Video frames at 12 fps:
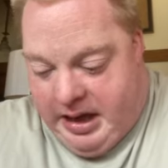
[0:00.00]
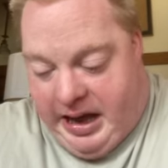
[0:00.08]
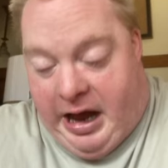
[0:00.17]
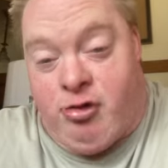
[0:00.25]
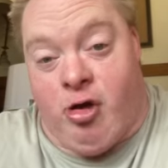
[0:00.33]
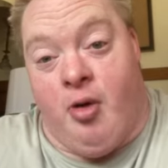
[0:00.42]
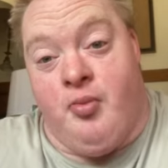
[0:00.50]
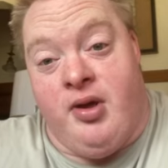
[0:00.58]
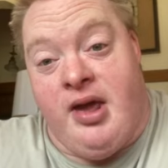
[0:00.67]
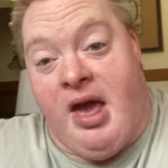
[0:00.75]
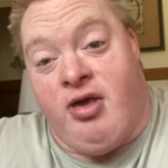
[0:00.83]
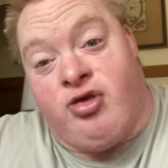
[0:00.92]
I'm going to
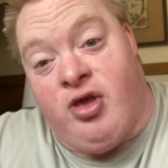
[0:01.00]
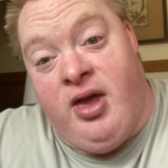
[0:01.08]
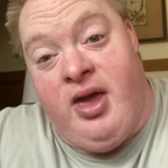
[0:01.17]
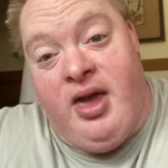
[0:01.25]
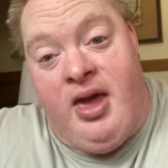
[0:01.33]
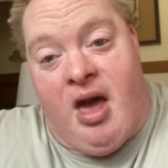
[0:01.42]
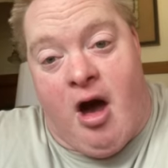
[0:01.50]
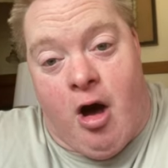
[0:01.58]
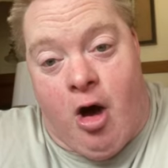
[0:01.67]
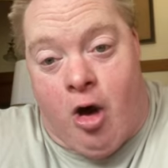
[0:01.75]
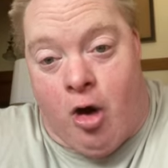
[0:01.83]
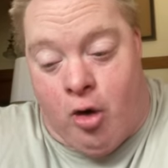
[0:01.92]
be a
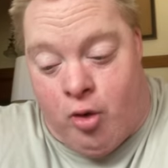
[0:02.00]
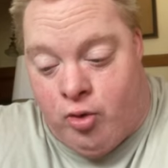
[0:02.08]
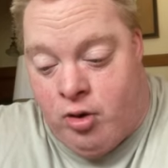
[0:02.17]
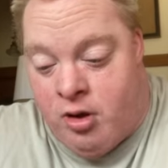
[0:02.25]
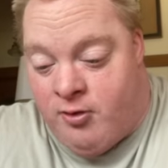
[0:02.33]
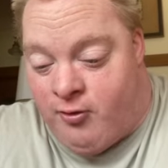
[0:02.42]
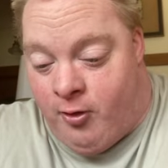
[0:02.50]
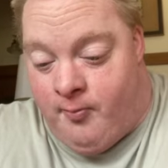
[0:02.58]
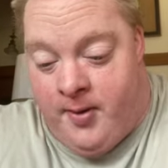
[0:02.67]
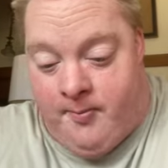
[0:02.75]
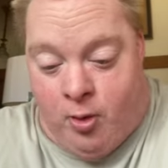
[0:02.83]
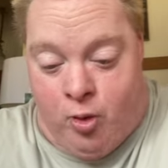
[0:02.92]
CEO for
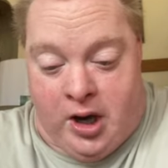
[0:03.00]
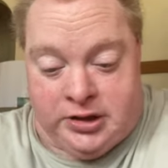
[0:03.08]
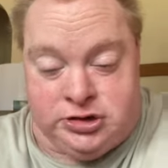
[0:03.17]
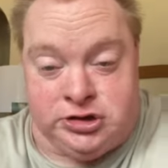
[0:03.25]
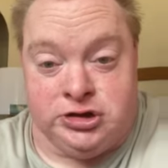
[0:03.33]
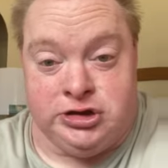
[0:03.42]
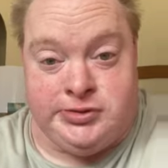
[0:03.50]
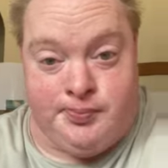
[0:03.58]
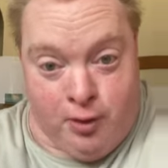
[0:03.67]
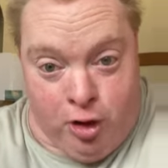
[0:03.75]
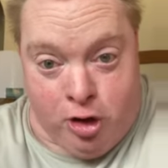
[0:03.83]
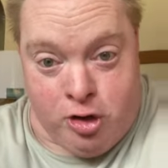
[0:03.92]
People Watch
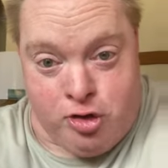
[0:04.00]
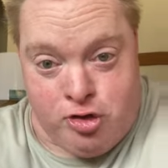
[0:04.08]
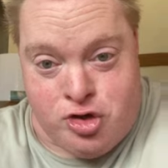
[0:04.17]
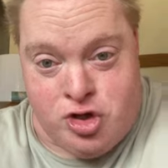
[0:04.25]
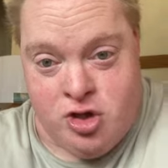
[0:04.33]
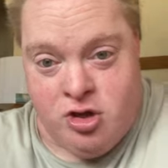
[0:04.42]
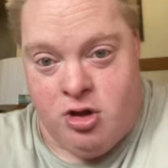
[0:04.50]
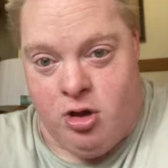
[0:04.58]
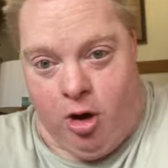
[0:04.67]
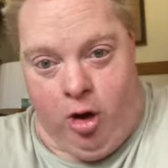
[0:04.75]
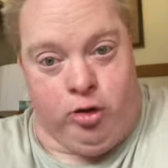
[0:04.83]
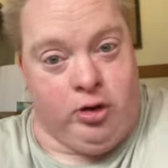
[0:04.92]
Sports
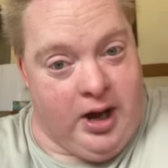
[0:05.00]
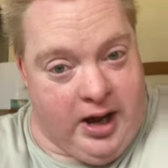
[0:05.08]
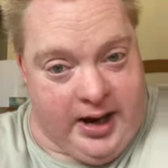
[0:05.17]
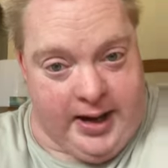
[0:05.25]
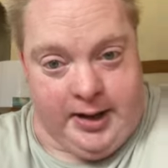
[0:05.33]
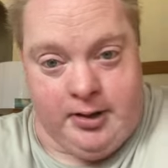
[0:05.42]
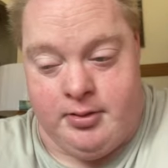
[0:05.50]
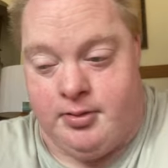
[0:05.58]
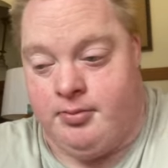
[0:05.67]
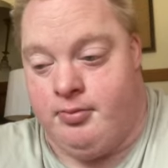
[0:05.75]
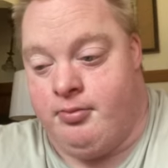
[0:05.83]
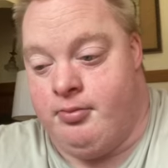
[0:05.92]
online,
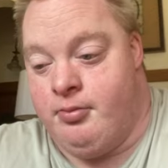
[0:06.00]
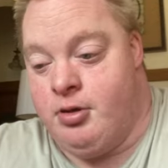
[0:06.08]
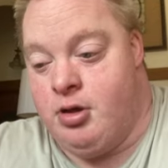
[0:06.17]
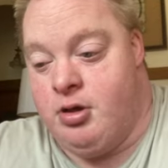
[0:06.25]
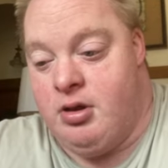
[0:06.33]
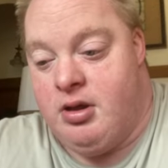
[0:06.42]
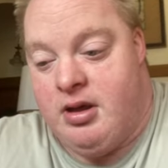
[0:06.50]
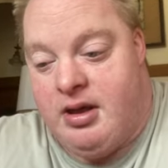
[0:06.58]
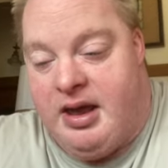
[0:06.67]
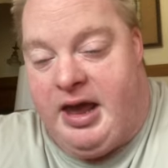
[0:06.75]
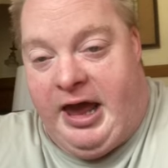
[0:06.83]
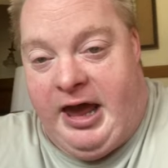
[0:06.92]

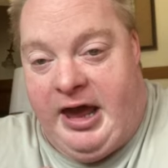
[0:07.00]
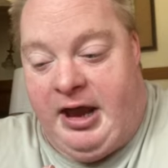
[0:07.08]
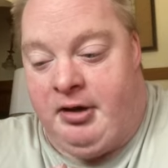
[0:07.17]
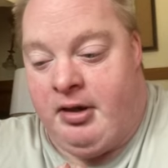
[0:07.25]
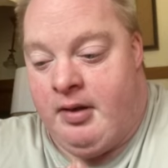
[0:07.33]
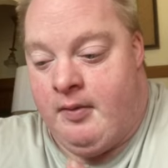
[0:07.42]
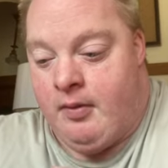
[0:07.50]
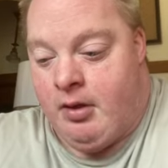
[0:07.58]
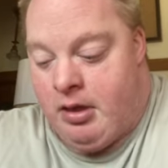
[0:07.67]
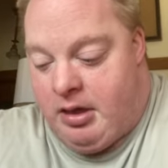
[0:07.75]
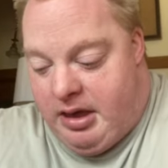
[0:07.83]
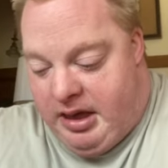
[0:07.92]
and
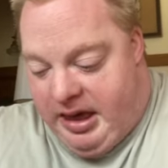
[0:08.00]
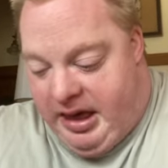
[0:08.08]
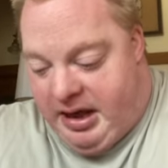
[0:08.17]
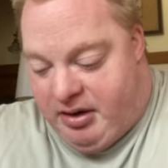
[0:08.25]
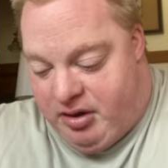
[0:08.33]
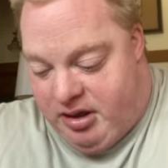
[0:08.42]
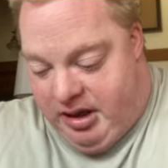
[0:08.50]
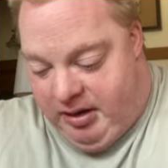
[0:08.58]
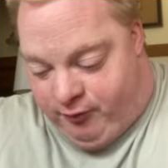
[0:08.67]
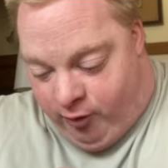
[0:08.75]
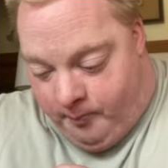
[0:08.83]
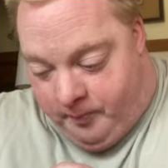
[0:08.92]

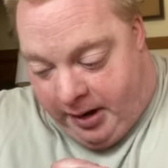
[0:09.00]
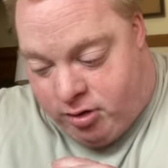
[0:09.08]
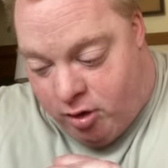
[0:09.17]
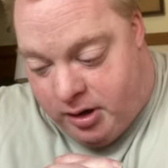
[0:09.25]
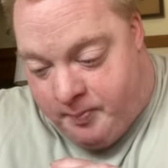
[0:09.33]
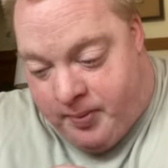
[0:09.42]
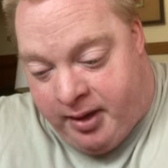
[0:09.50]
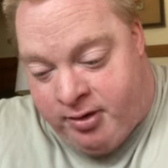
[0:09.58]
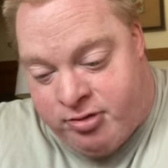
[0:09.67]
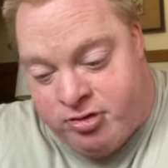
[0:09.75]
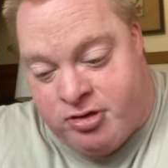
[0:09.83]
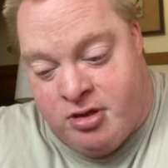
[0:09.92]
for Boston
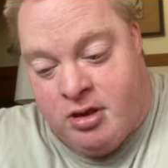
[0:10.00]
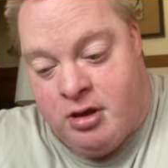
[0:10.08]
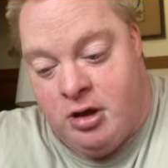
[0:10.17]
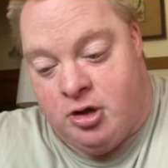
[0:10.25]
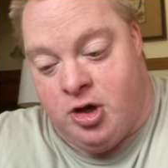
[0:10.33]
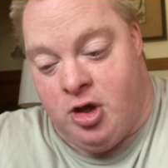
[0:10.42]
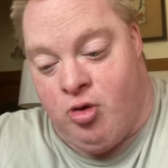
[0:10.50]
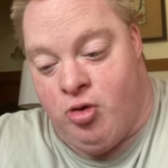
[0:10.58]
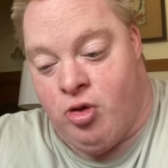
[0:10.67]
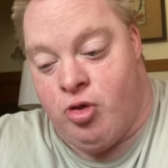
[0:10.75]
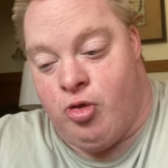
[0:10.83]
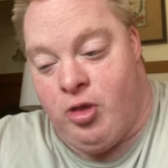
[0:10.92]
Olympics,
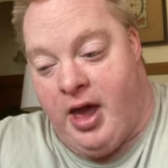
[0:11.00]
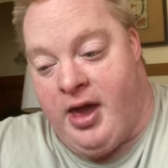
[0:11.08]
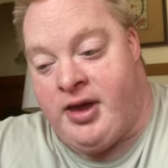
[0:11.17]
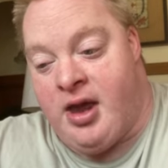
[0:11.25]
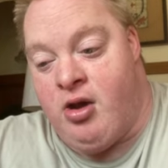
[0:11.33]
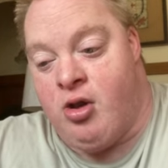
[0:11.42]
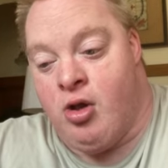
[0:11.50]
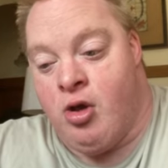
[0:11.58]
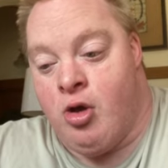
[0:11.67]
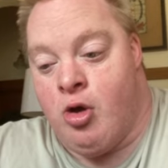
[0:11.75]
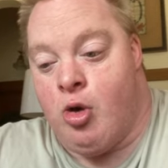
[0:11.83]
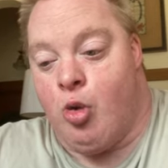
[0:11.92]
too, they can
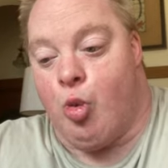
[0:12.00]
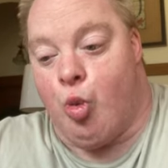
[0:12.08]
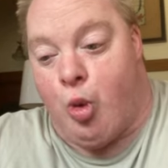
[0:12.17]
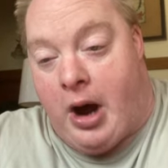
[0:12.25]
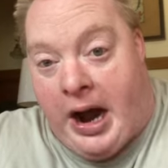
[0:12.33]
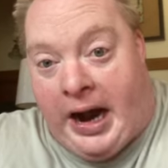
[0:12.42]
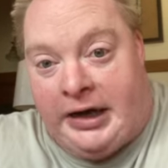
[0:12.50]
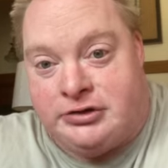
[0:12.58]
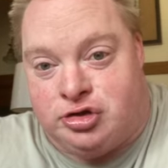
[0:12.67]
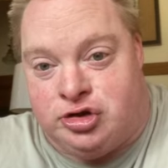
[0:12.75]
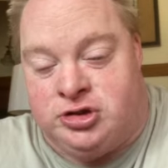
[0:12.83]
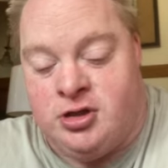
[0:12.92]

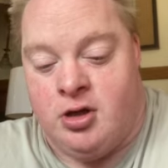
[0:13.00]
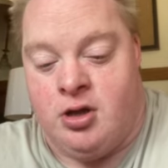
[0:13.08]
watch